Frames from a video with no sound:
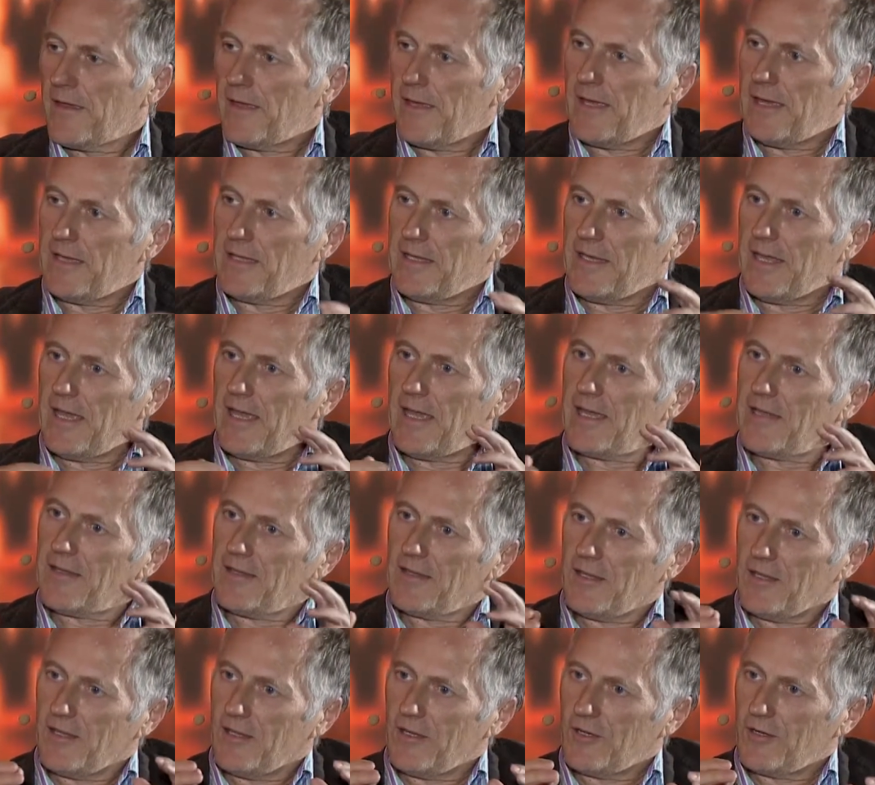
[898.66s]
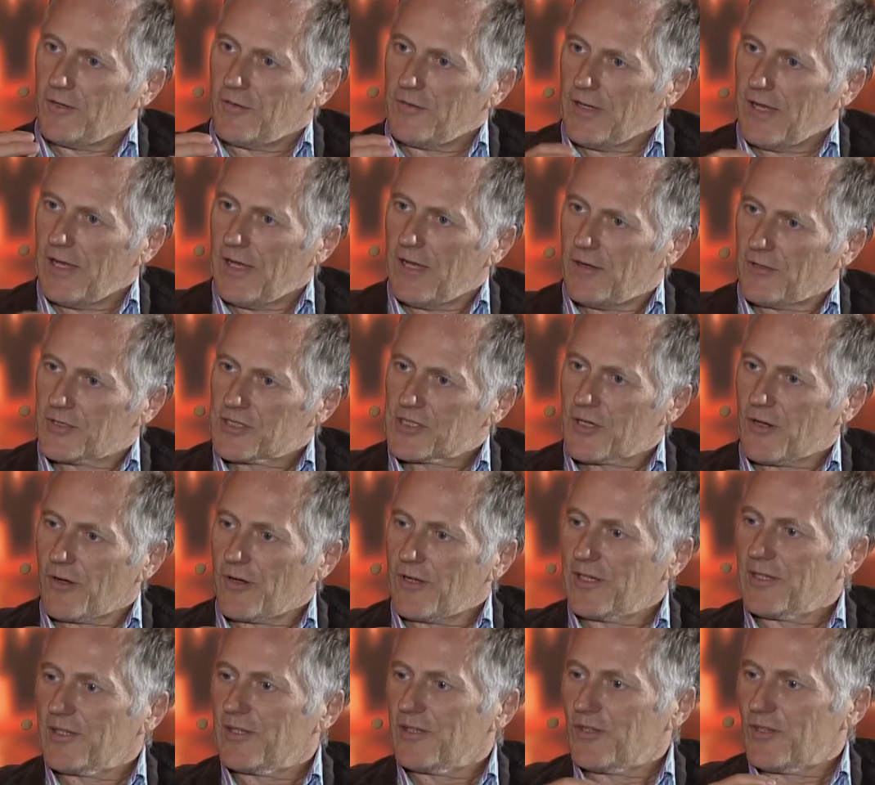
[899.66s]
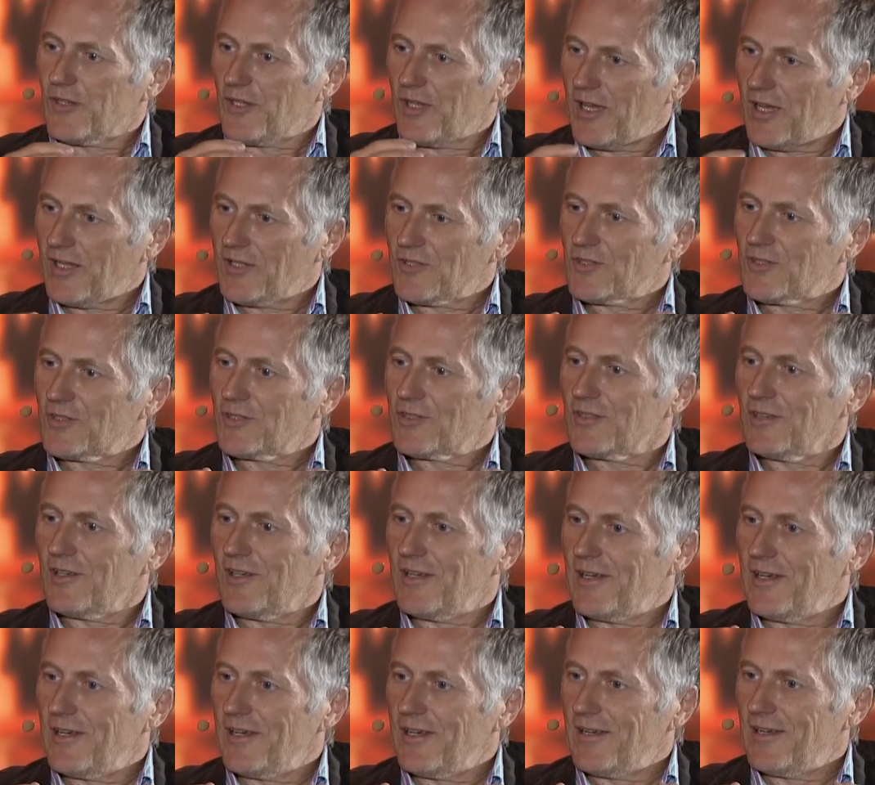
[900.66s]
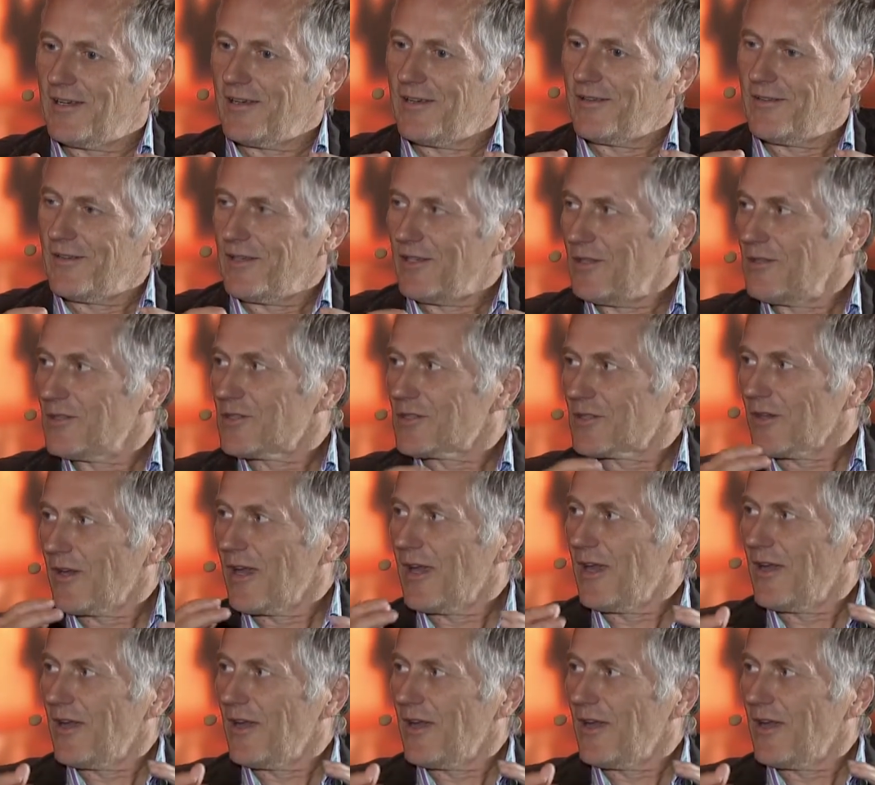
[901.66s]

And yet, you're now starting to touch uh, the user